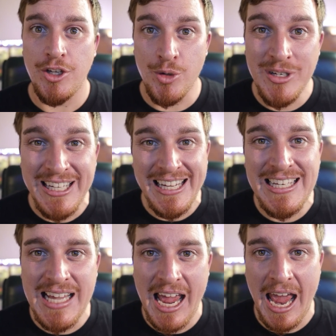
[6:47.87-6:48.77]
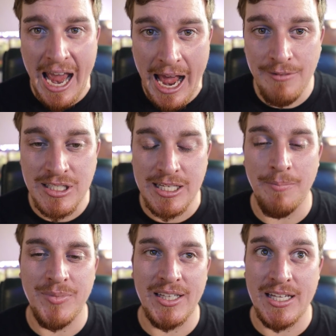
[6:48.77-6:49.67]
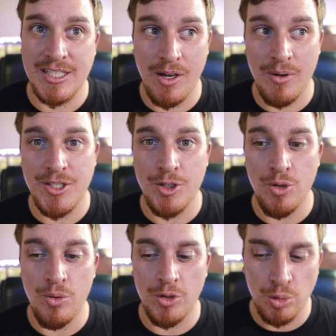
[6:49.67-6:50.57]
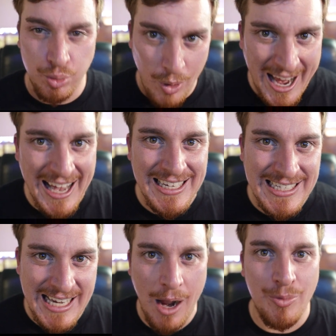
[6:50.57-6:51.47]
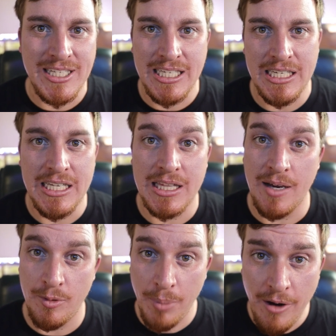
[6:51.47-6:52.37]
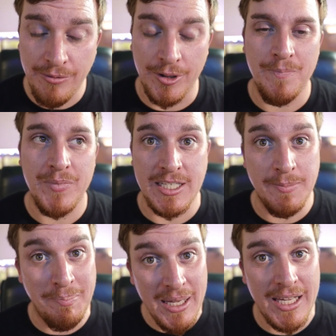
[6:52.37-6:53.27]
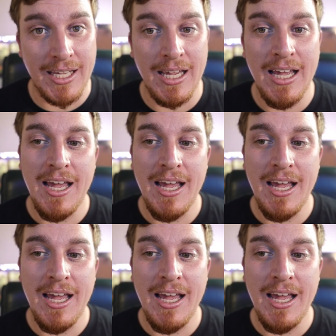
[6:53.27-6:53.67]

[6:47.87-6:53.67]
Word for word: You need to have something that's going to grind down the teeth of a puffer, its beak.